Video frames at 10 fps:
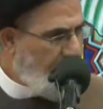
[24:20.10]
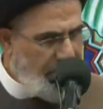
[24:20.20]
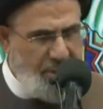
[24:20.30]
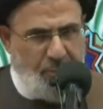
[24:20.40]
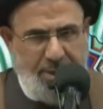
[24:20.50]

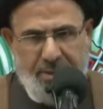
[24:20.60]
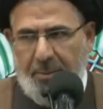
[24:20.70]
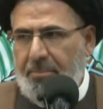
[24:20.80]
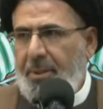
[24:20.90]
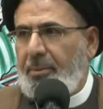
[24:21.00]
This is what
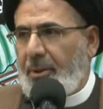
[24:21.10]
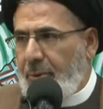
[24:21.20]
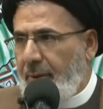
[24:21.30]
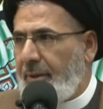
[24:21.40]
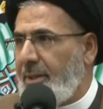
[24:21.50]
some people
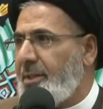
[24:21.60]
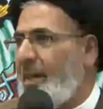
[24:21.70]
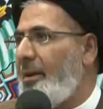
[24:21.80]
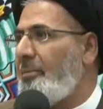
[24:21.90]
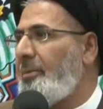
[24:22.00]
do in
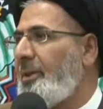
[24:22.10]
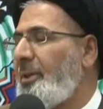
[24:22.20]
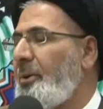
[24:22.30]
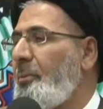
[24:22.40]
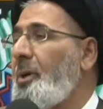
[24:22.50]
this life.
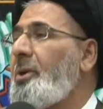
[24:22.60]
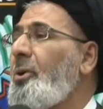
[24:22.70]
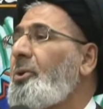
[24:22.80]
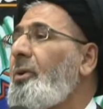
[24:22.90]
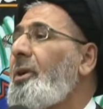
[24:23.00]
We
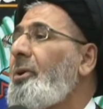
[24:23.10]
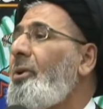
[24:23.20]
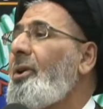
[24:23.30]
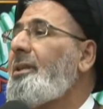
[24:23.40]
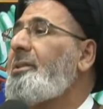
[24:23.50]
go to the
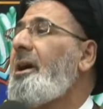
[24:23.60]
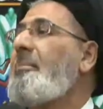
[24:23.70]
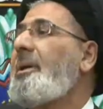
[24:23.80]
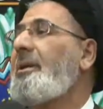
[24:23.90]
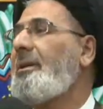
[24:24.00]
wrong
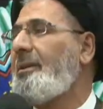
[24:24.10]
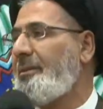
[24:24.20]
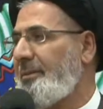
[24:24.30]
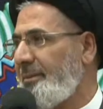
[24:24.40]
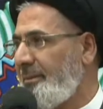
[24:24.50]
terminal.